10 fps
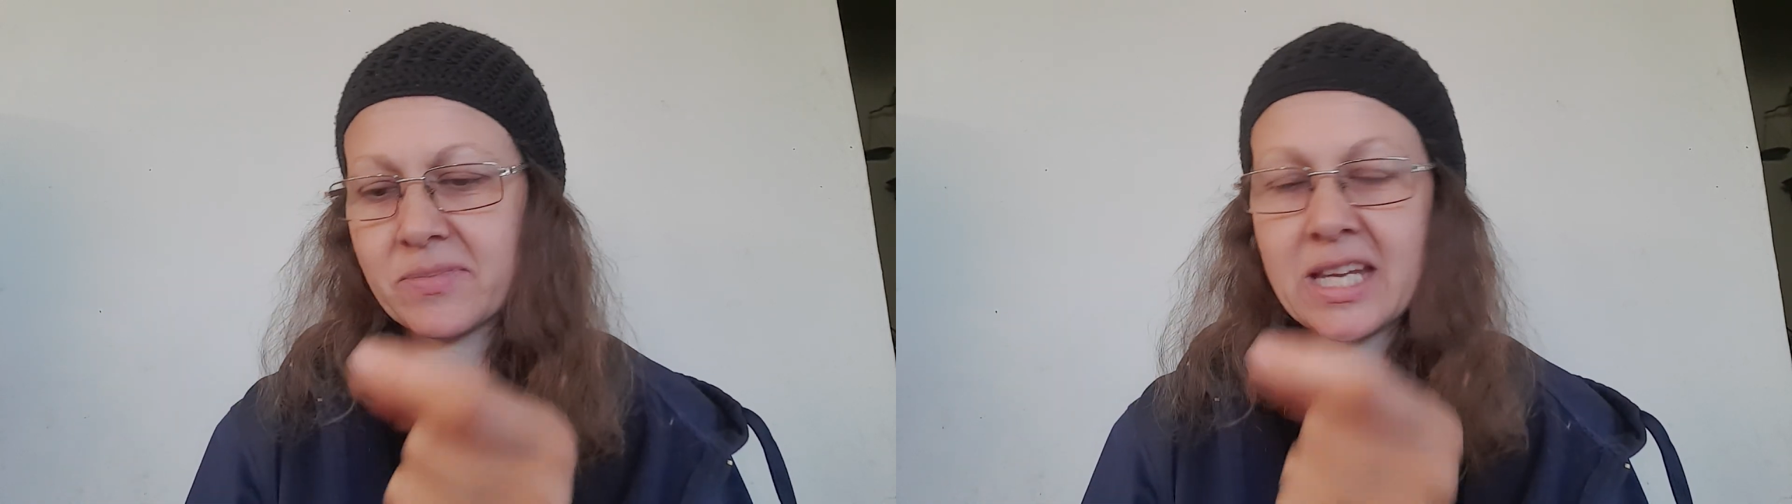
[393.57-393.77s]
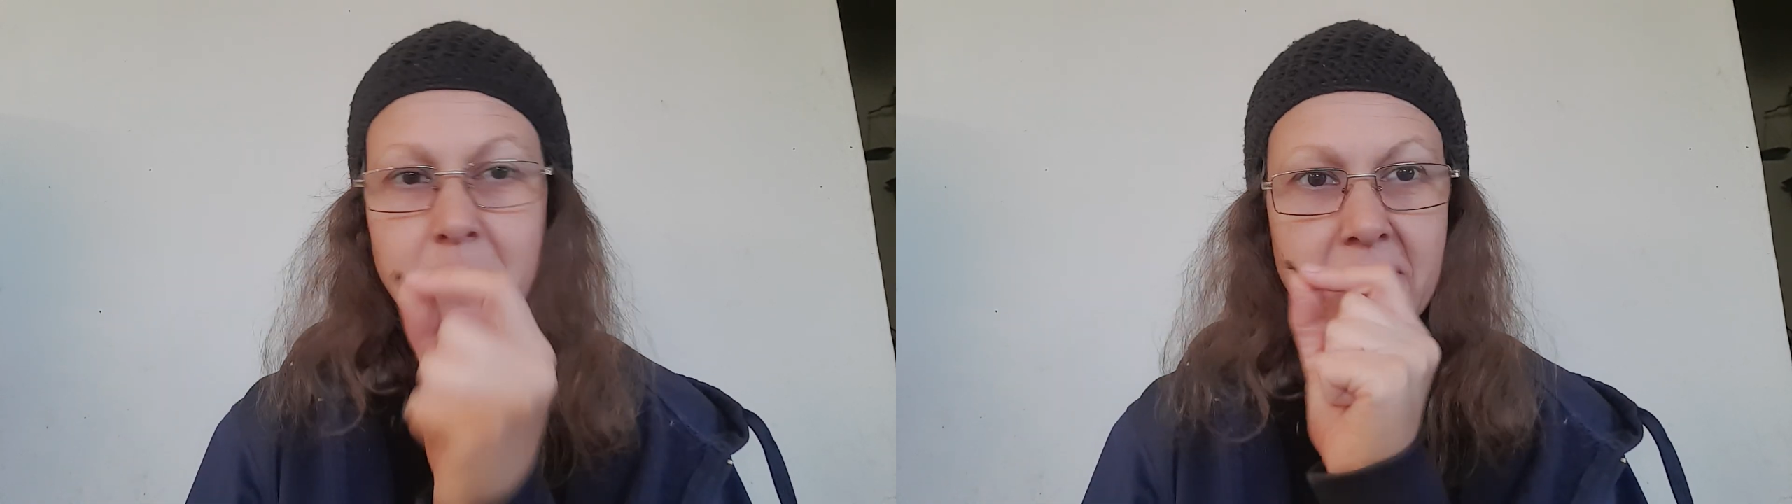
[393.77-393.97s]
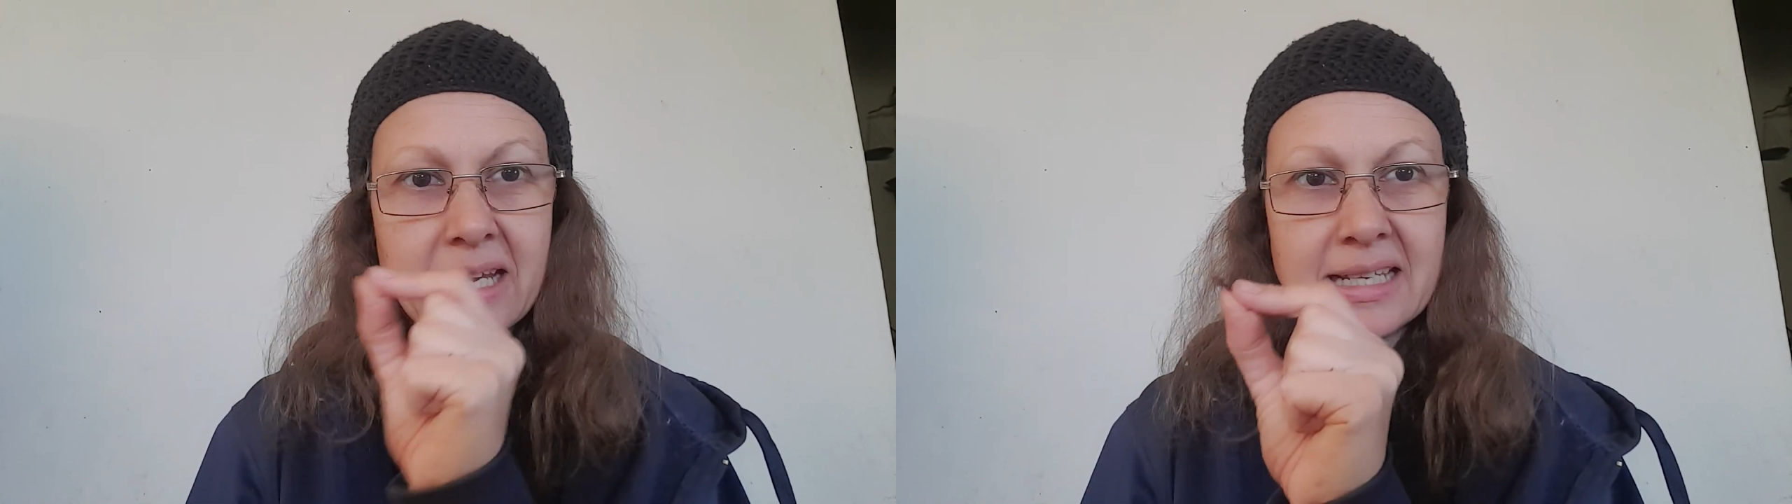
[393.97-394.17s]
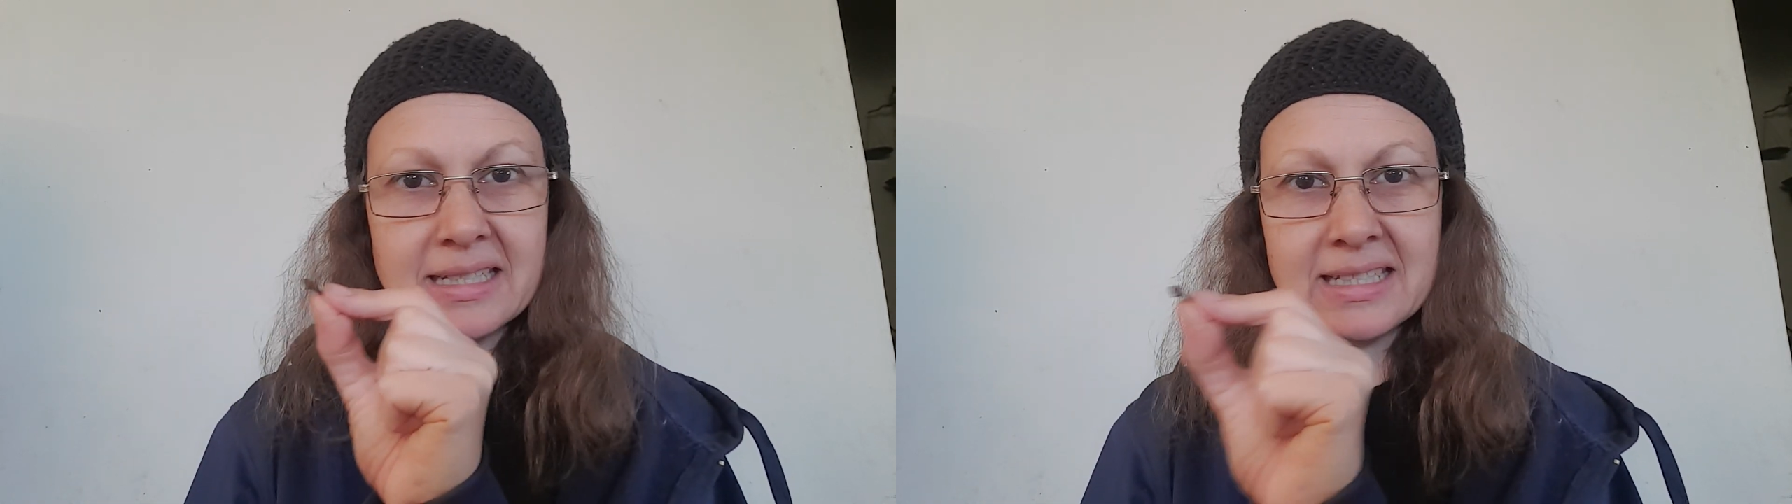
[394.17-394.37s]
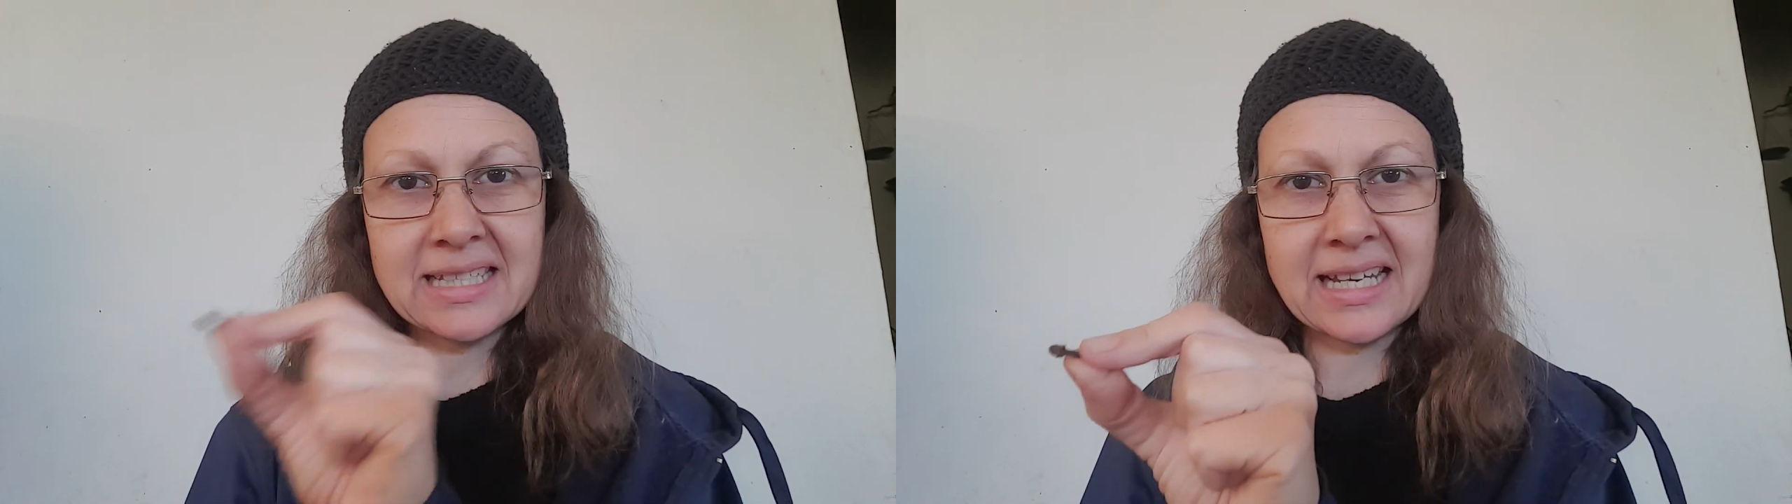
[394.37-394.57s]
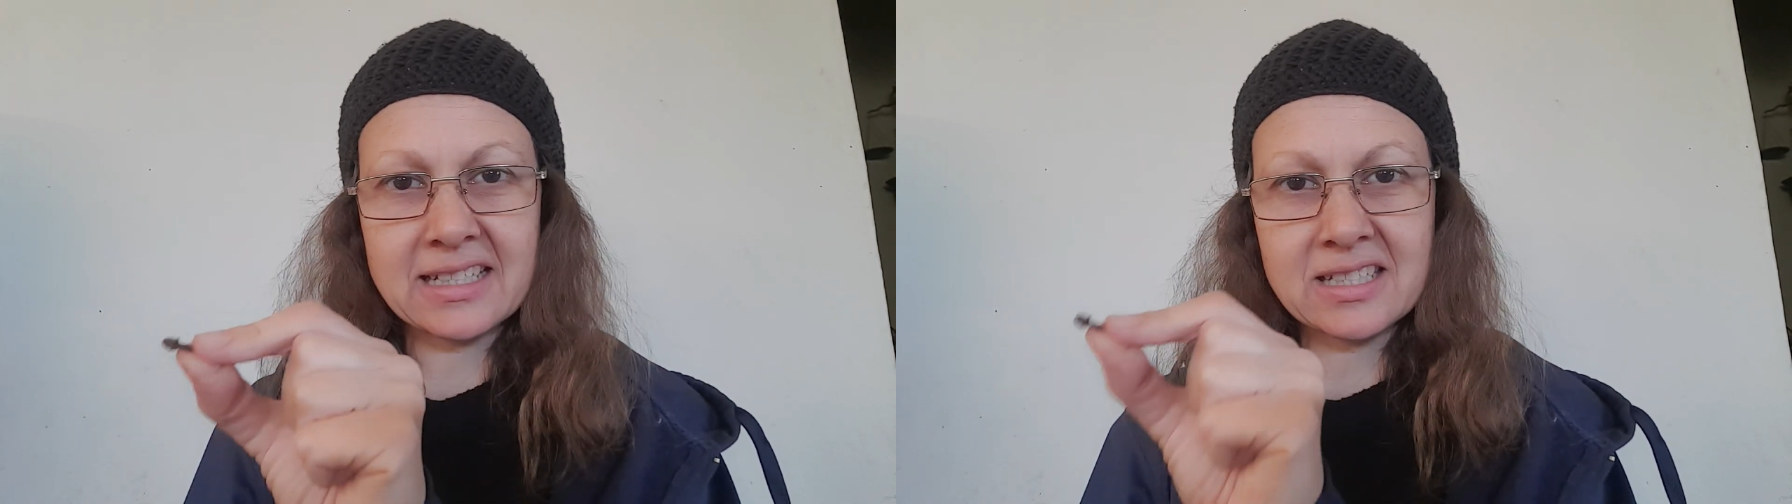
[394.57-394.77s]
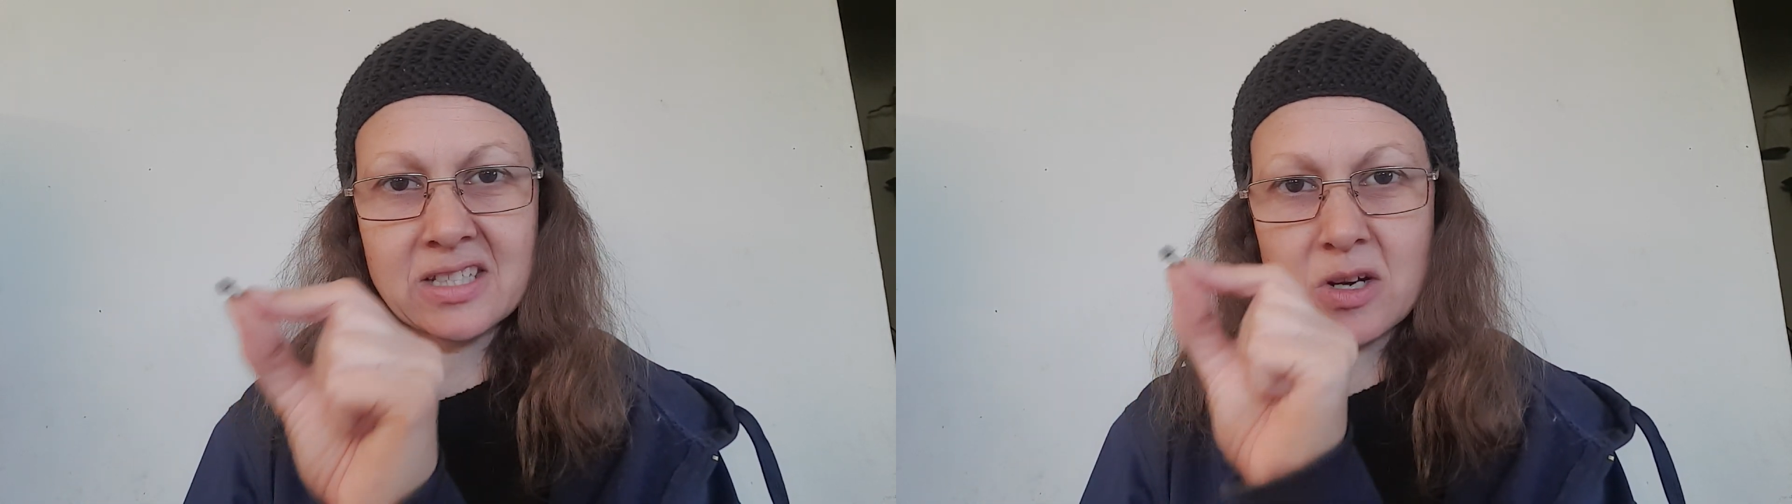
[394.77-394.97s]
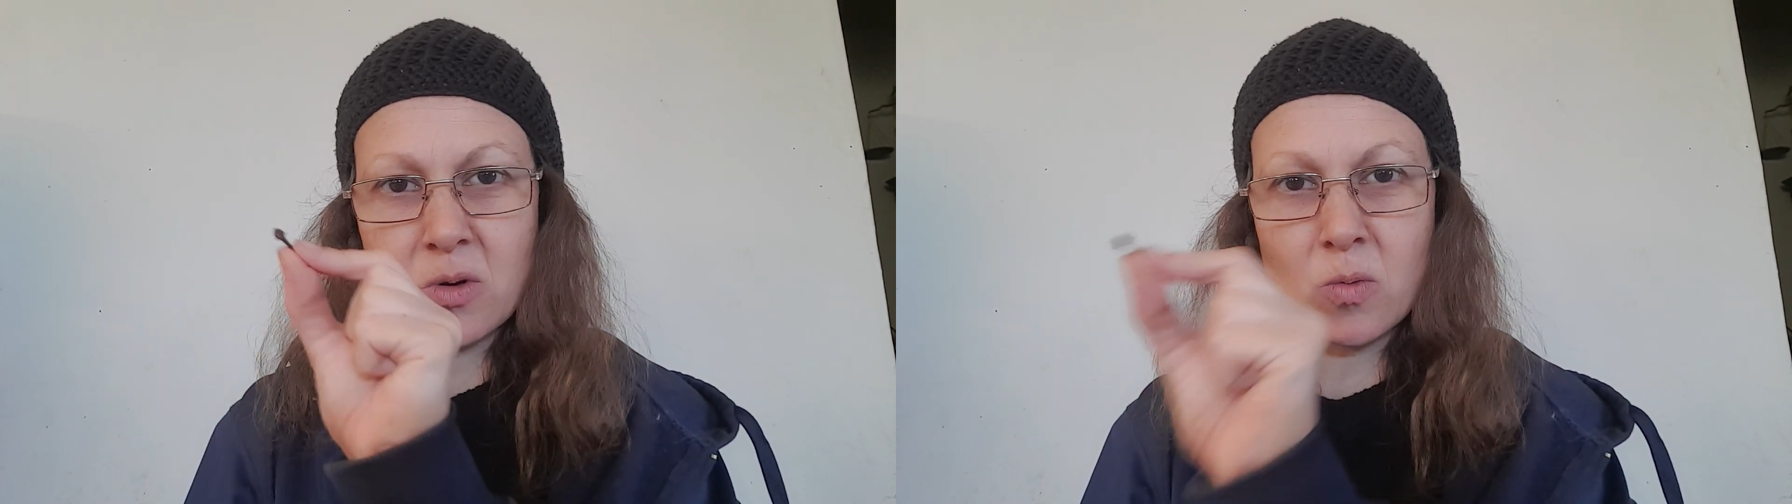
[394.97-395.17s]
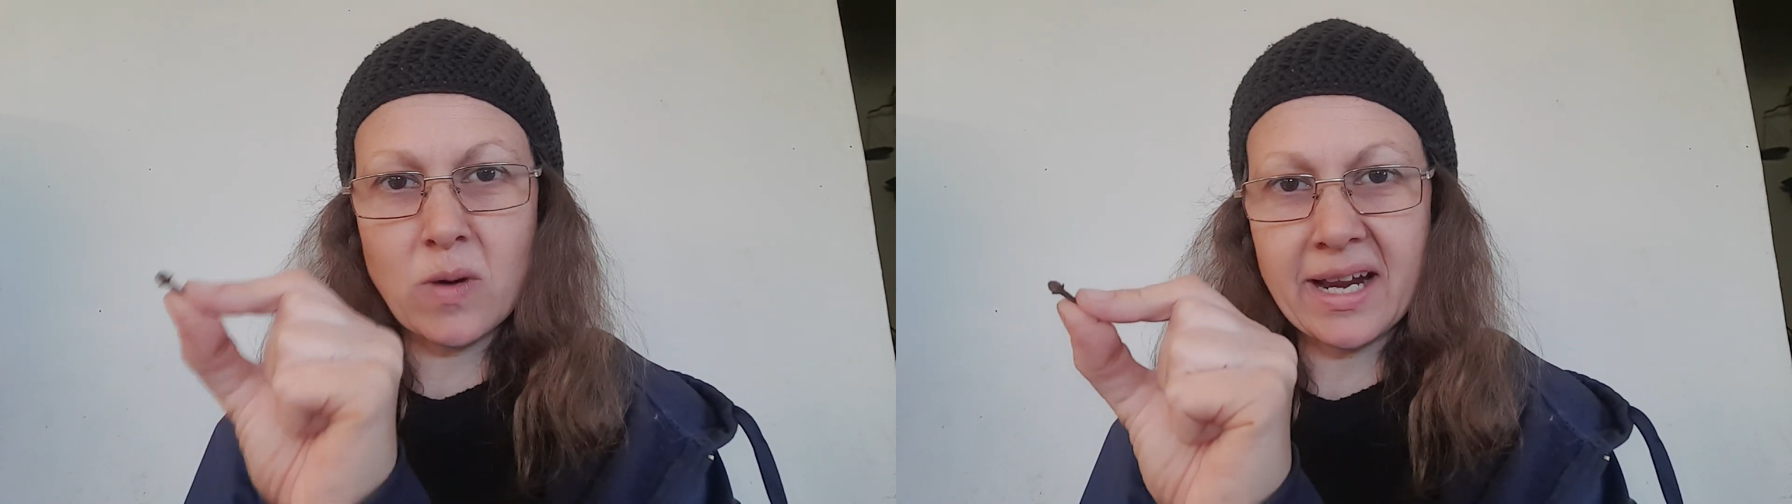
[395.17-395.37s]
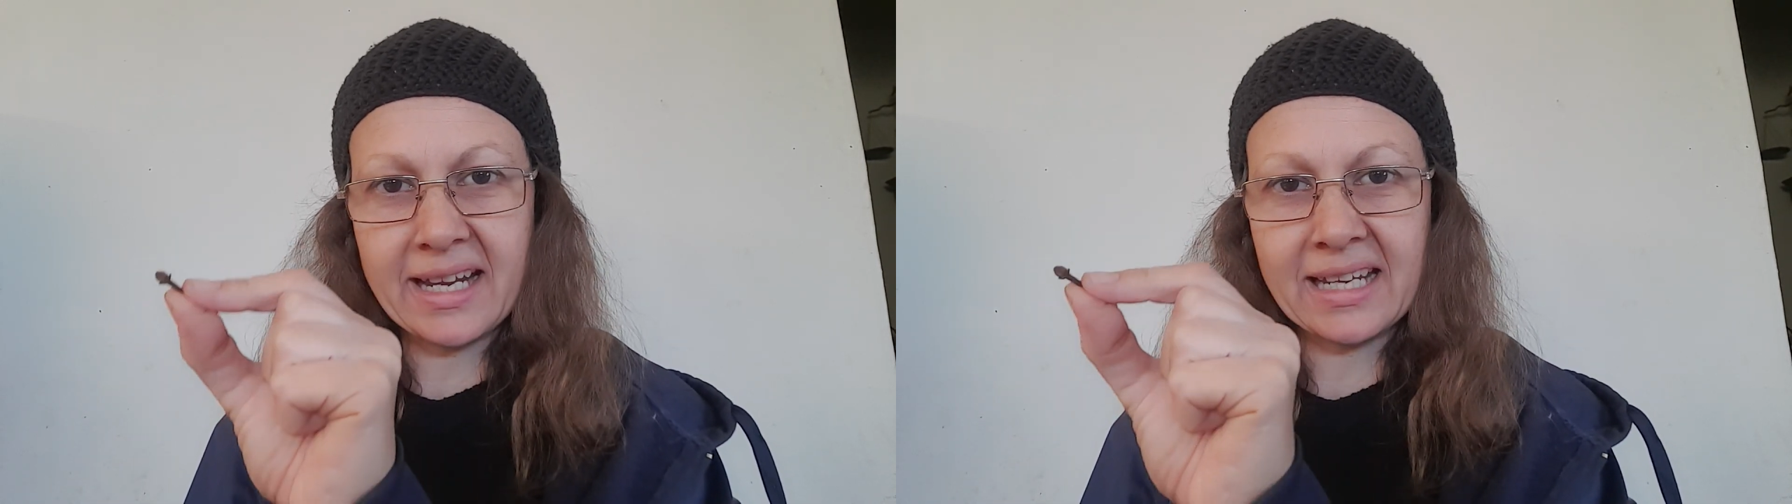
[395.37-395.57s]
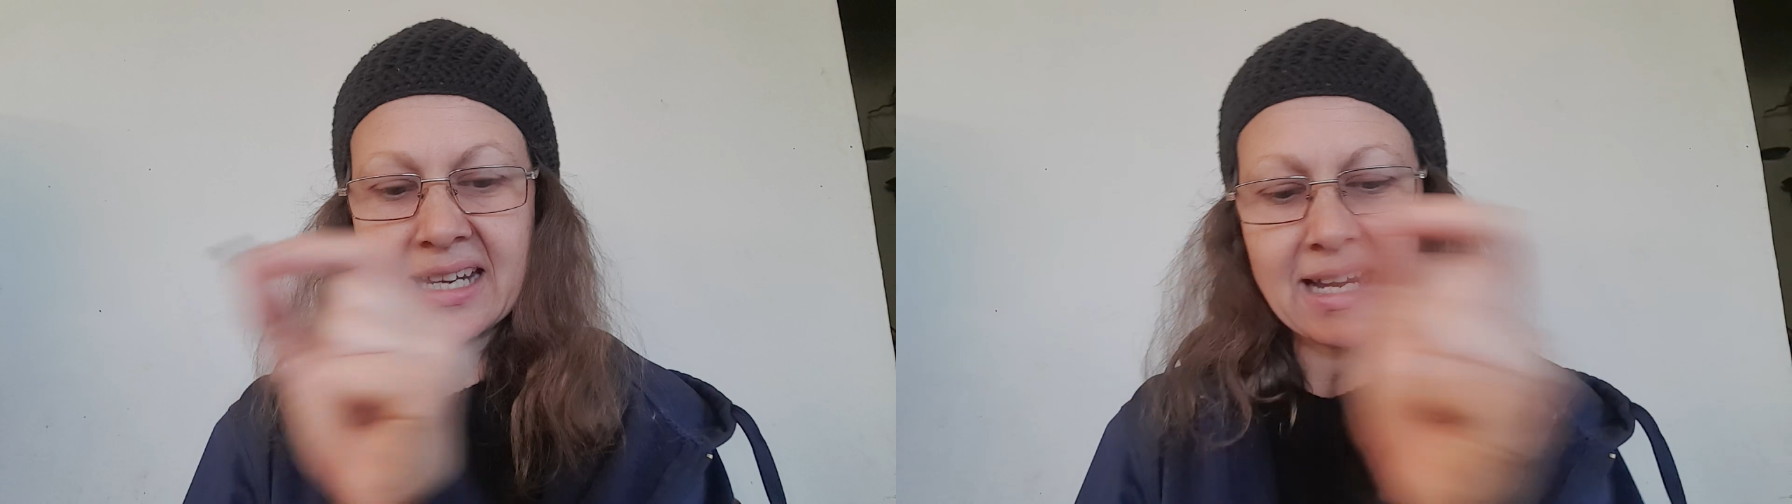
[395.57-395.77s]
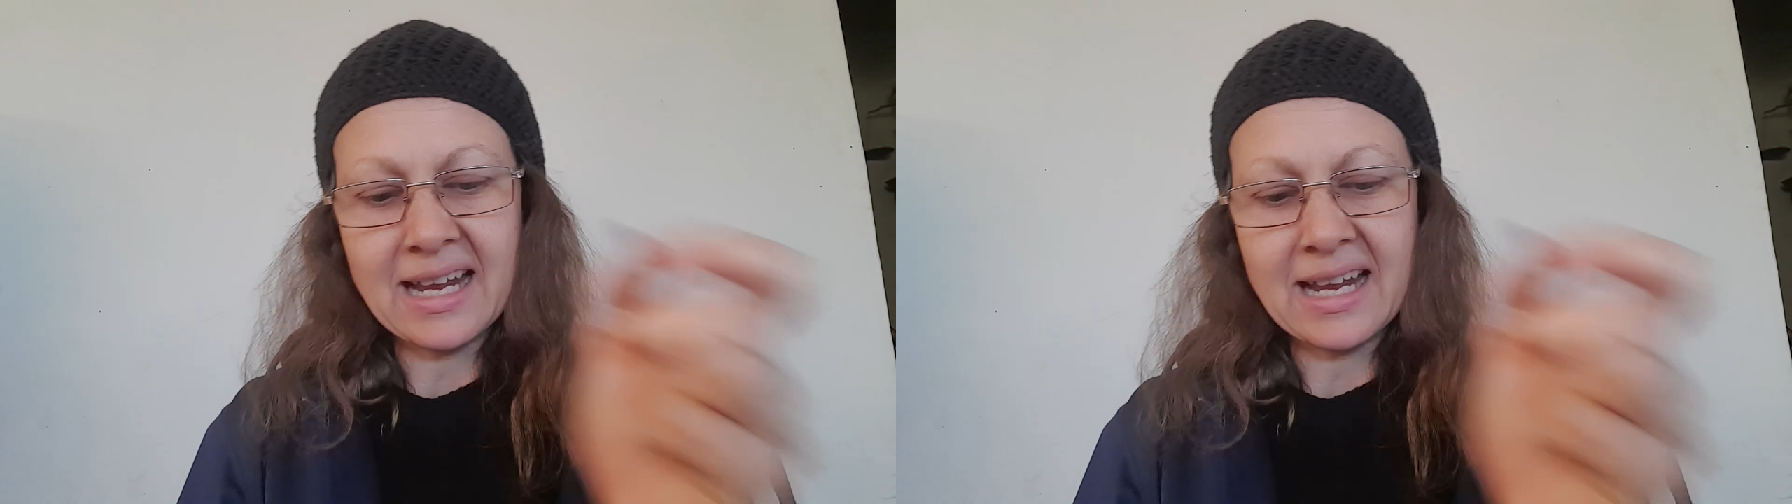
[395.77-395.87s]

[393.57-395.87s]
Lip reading: keeping insects away.